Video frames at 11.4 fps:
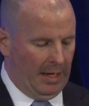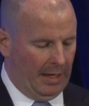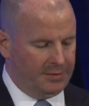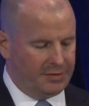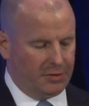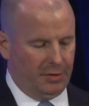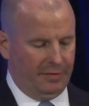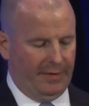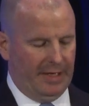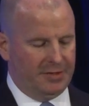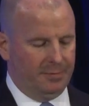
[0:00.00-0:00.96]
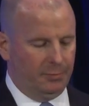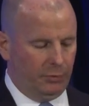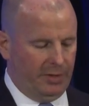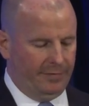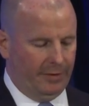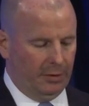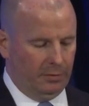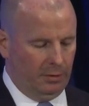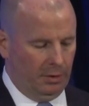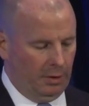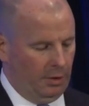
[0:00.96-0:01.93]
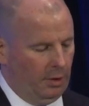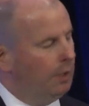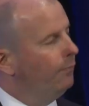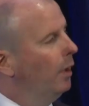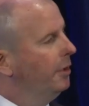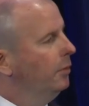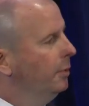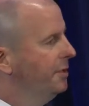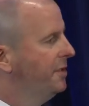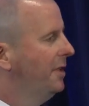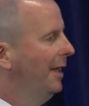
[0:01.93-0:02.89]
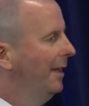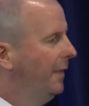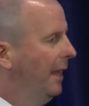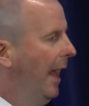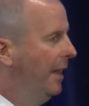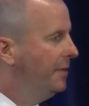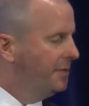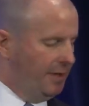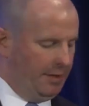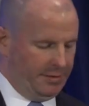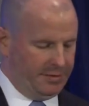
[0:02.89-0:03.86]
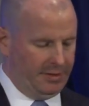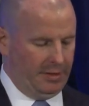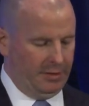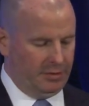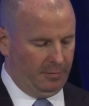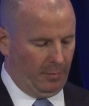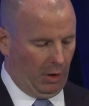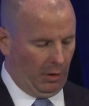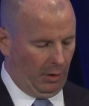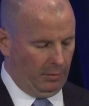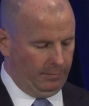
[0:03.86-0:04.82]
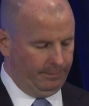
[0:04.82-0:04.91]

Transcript: and serve as a preview of what you will see at the NCLC tomorrow.